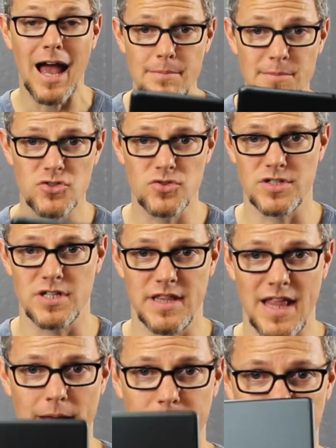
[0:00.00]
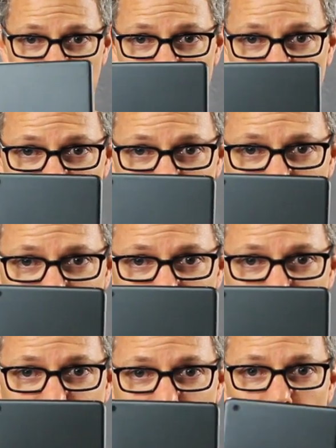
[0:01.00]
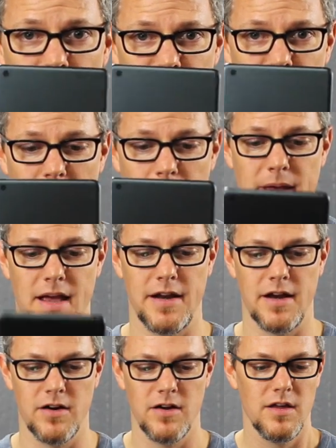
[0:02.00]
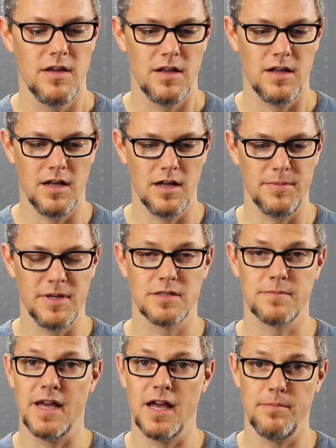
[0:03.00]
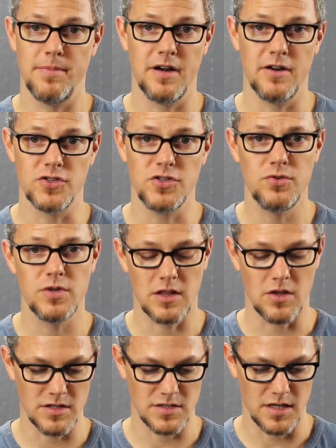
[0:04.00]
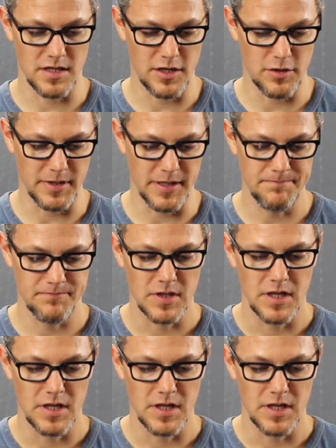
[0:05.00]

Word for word: I'm interested in that, being that this is my original iPad Air because my iPad Air 2 got lost on an airplane.